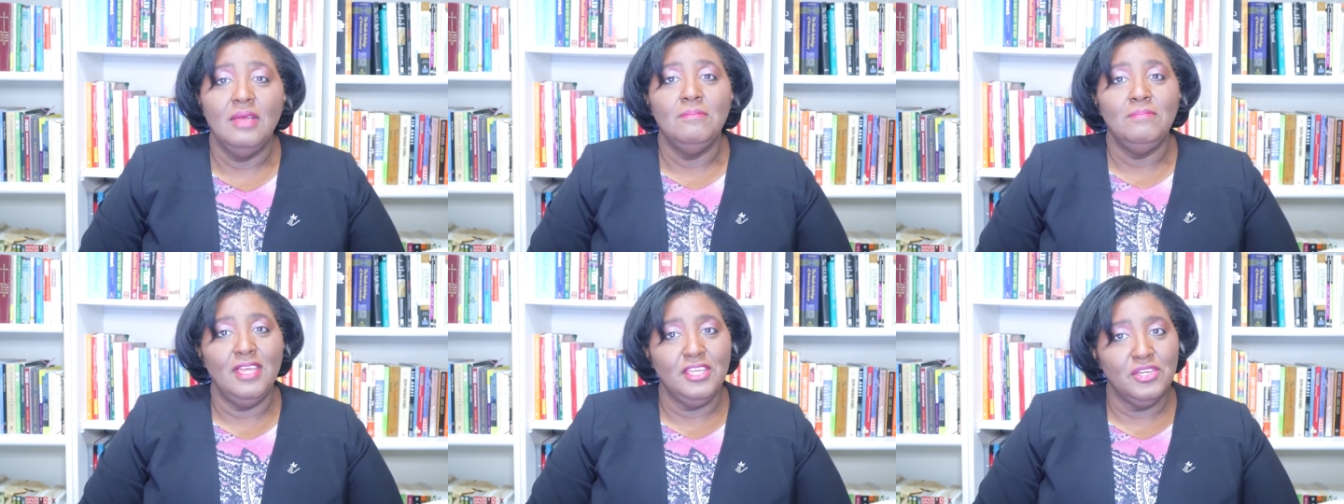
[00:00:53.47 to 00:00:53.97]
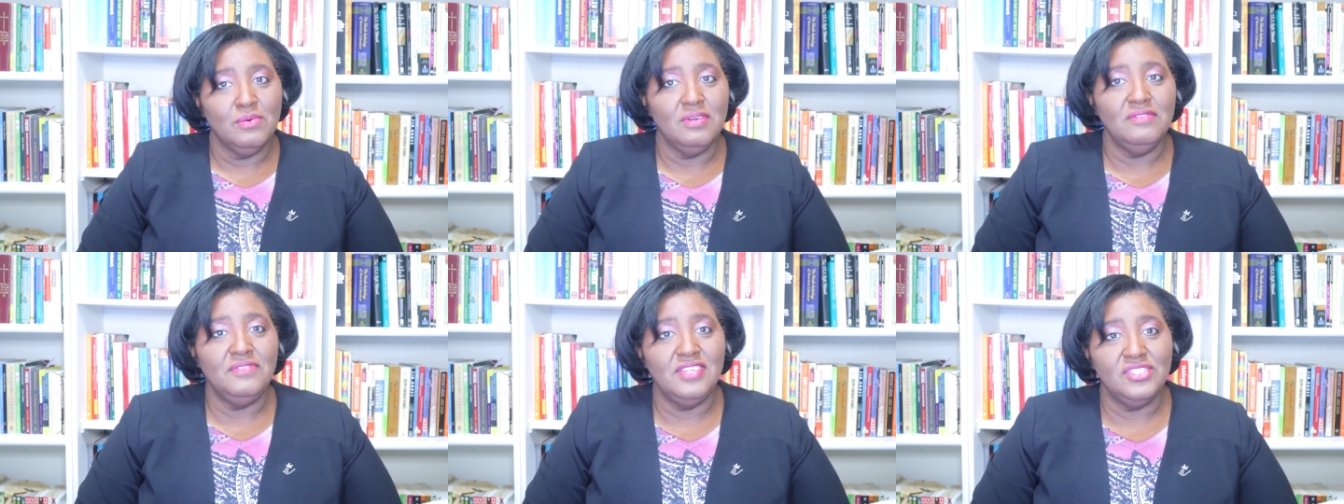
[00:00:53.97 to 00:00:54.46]
Make your
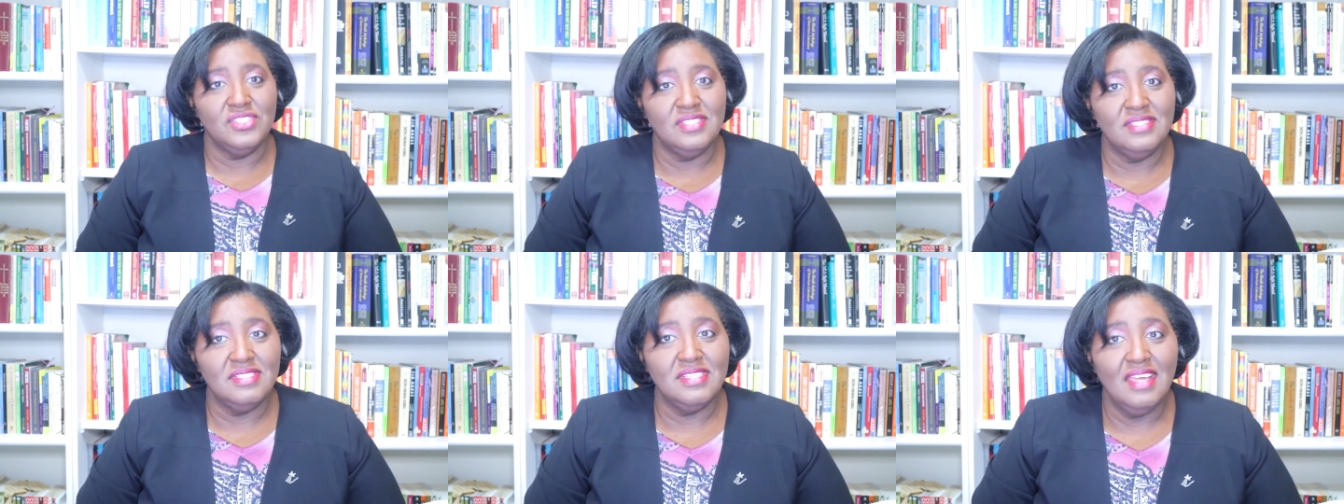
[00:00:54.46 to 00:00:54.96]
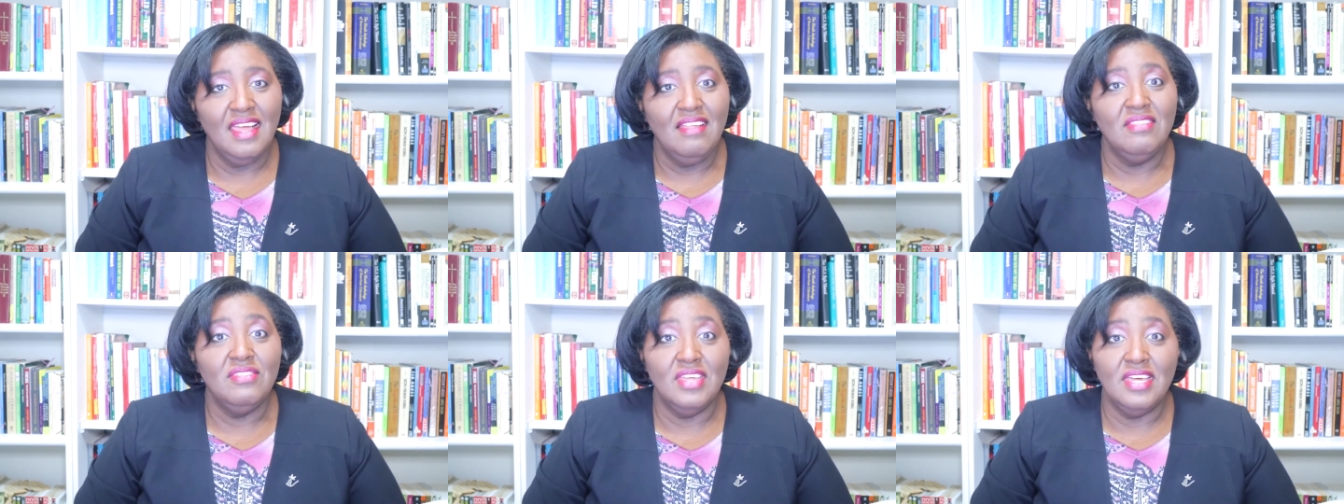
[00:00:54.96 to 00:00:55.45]
revisions,
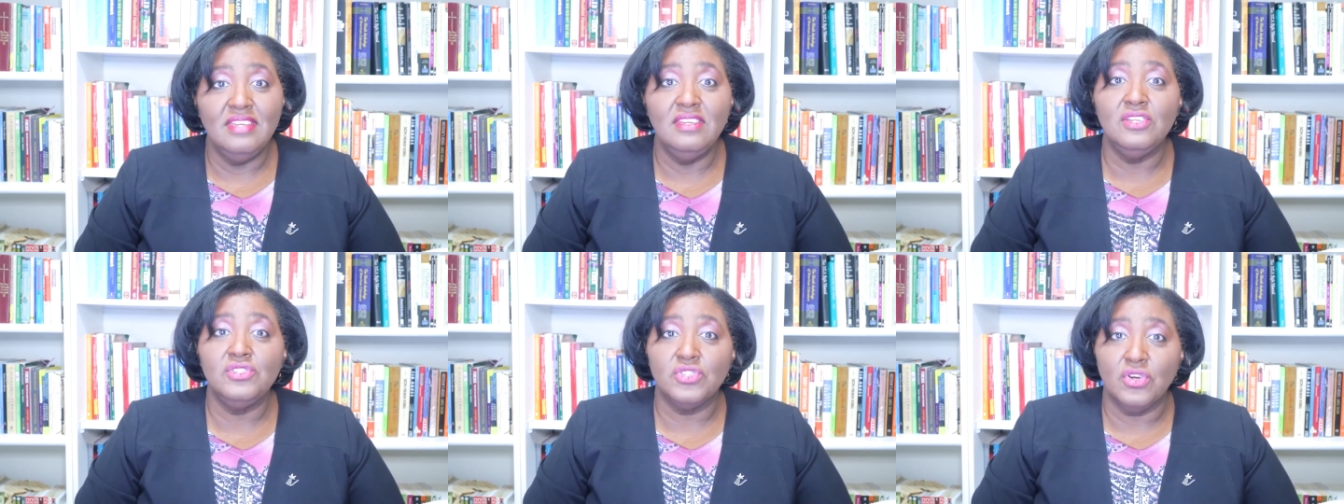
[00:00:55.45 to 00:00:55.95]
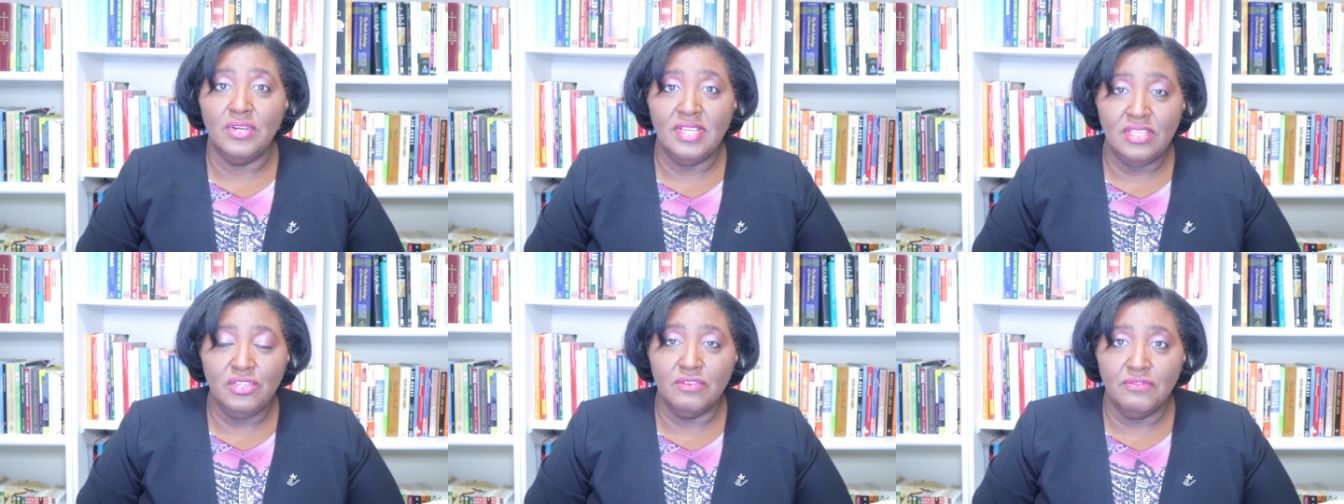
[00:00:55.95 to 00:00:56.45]
then turn
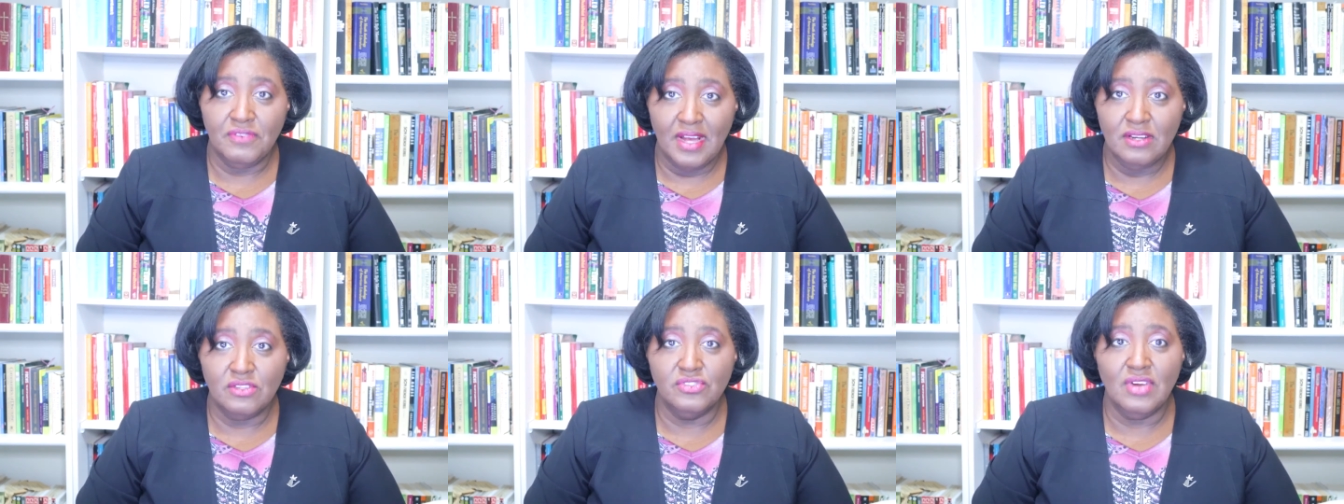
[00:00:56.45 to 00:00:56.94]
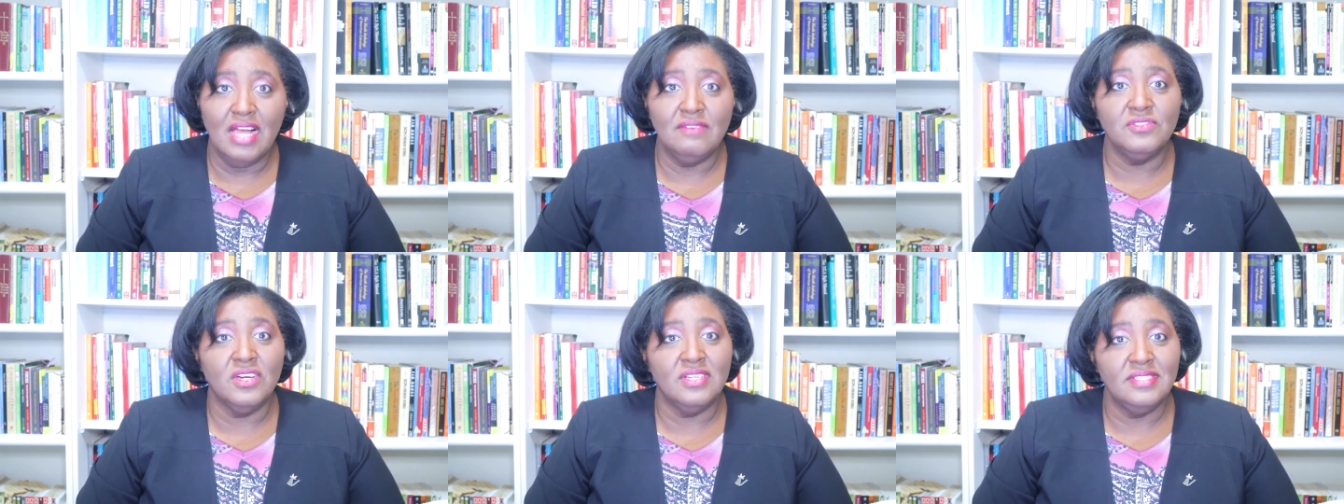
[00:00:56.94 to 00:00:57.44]
in your final
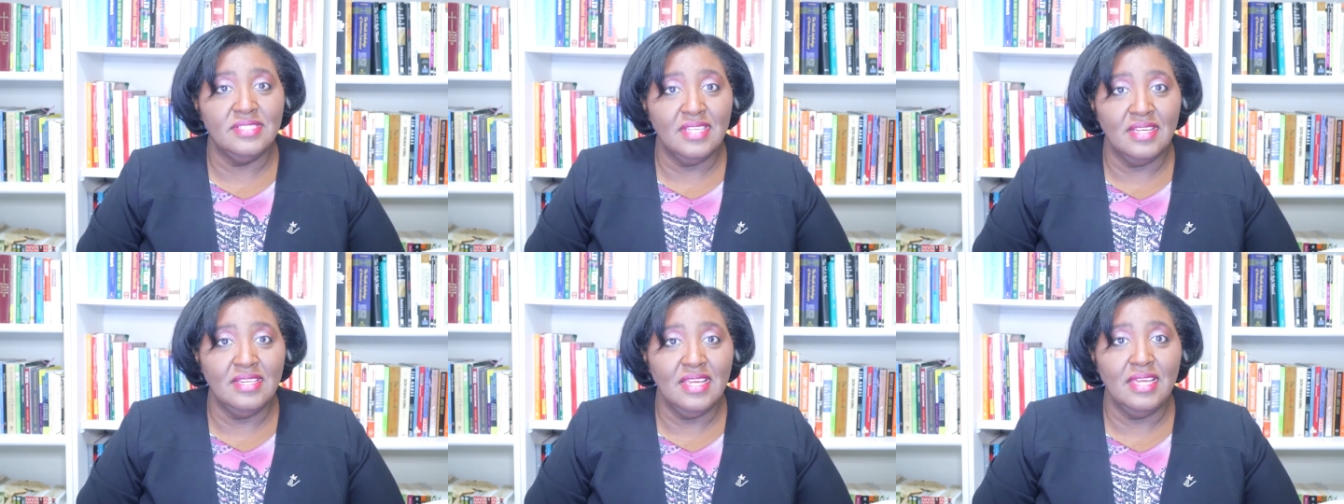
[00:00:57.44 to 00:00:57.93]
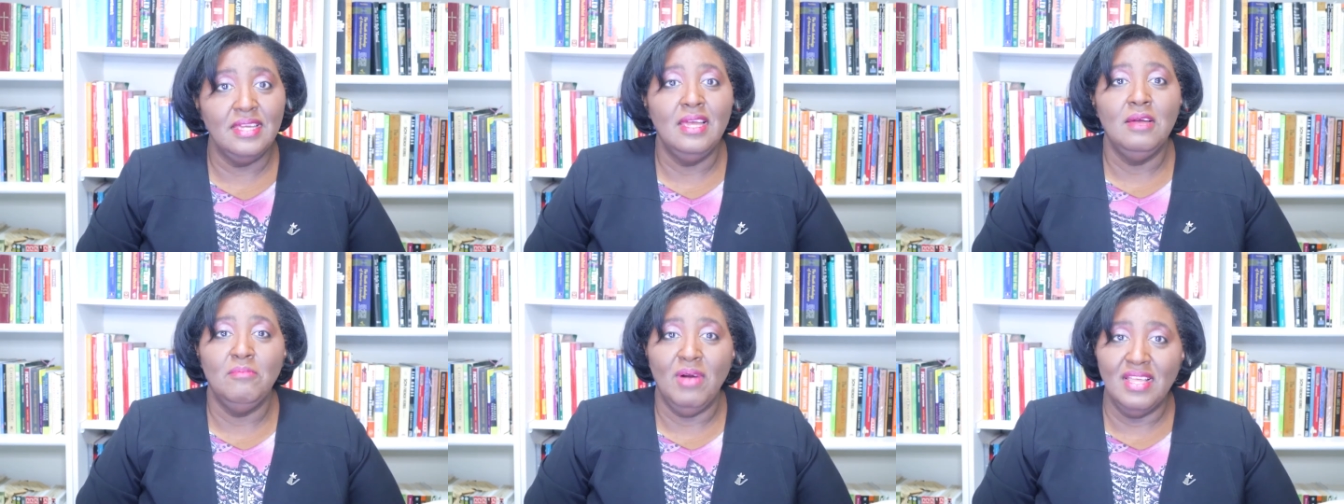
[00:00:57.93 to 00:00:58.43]
draft on Sunday
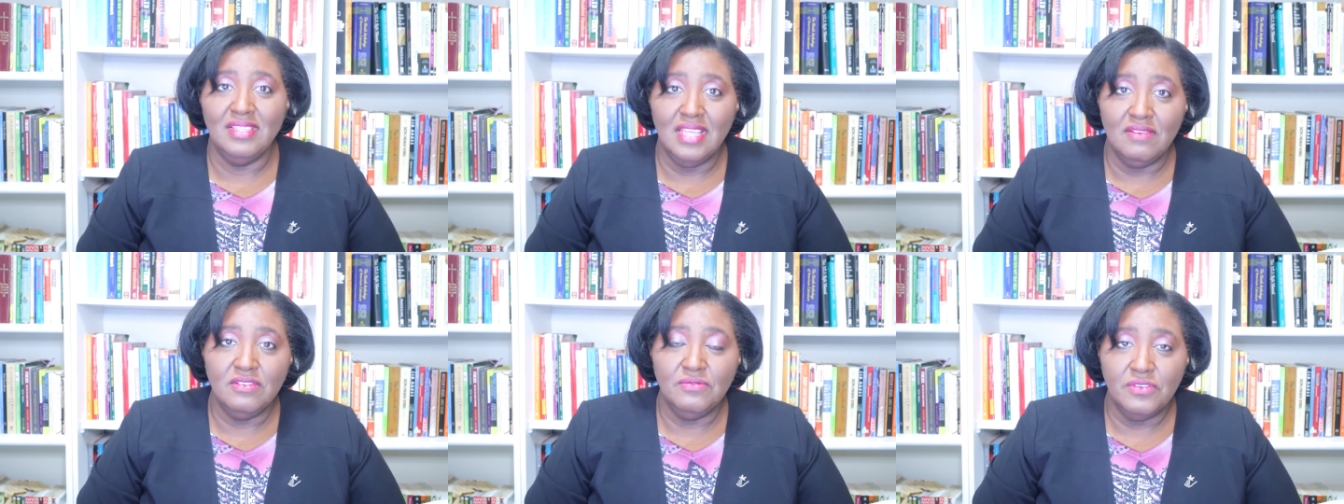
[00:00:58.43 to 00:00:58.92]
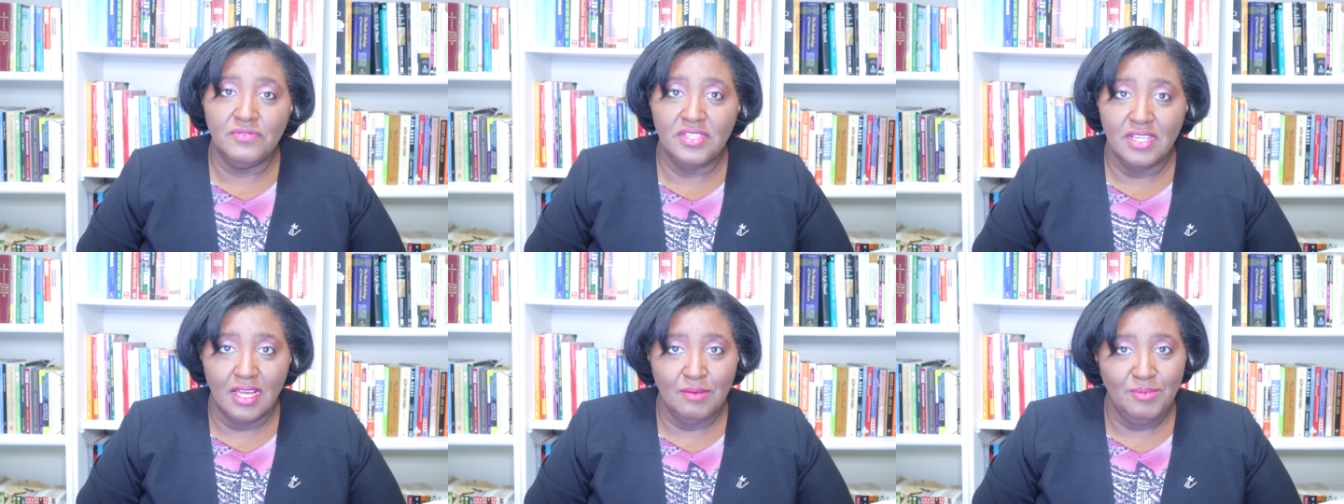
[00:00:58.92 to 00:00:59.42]
by
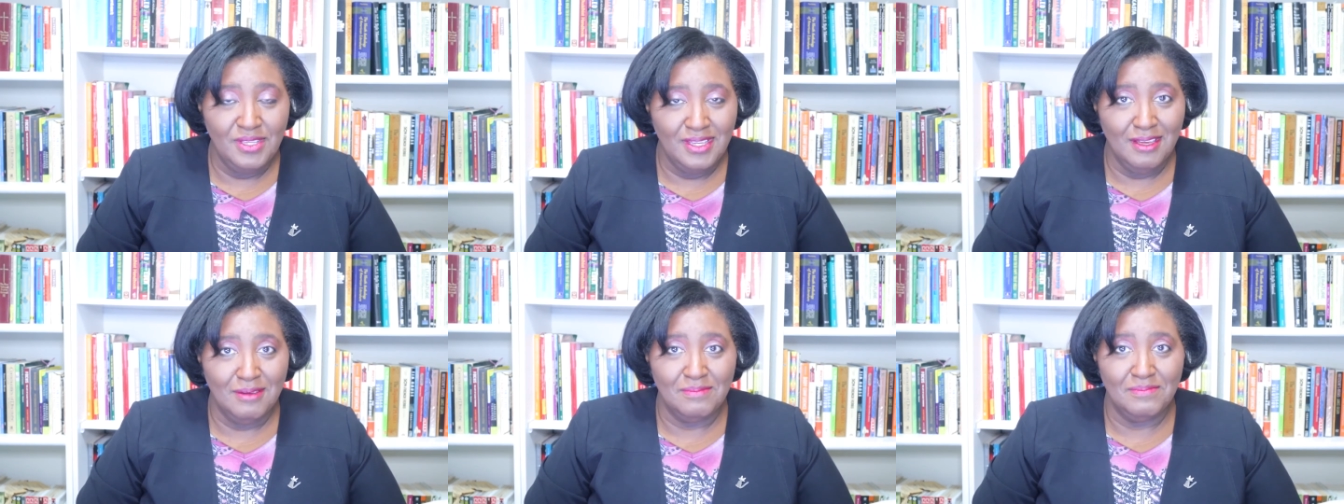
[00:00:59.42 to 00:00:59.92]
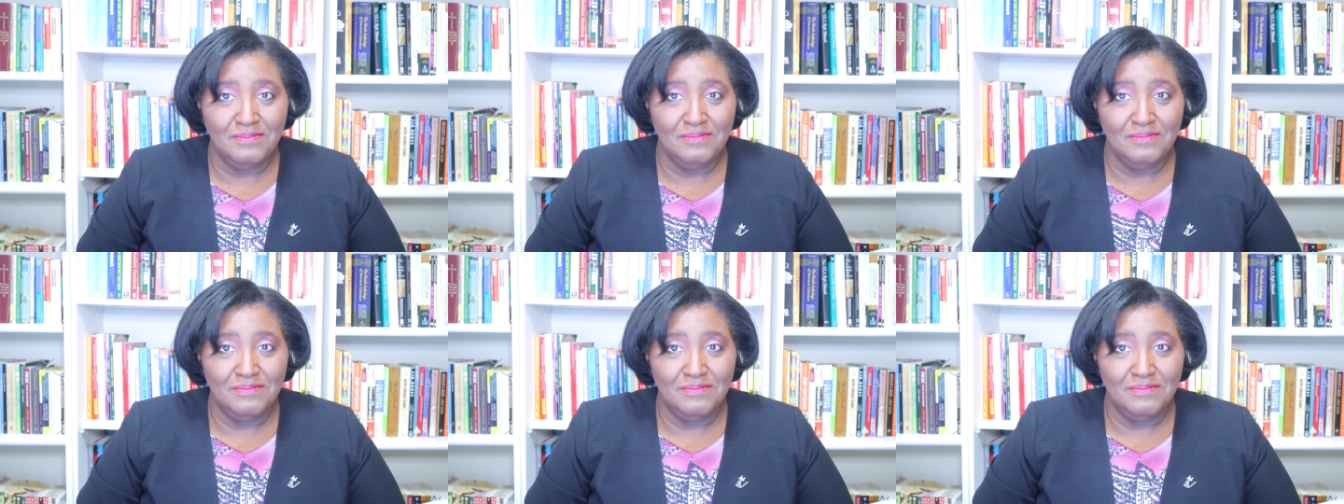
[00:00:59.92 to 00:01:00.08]
11.59 p.m.